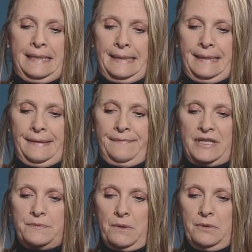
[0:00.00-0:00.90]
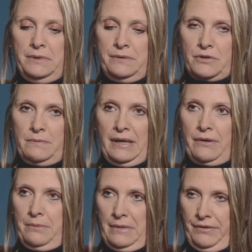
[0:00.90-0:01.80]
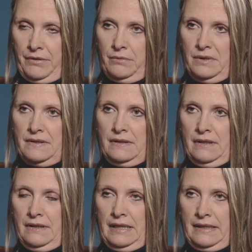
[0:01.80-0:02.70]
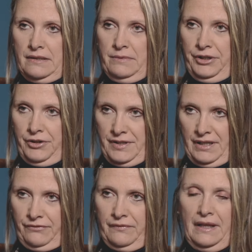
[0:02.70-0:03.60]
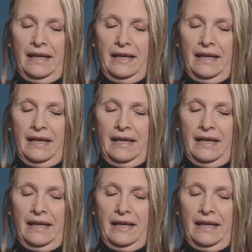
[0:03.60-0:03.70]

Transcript: That's probably because my grandmother was an academic herself.